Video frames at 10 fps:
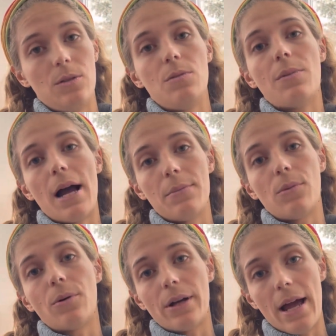to buy
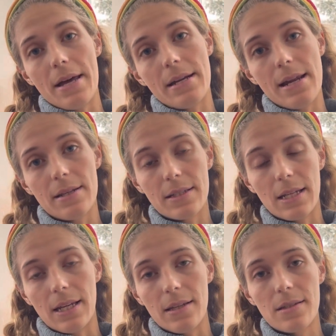more NNN
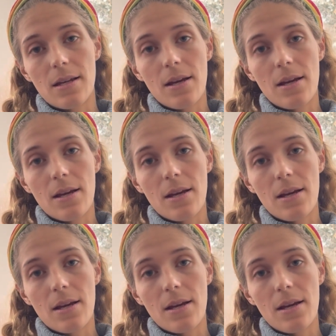skis.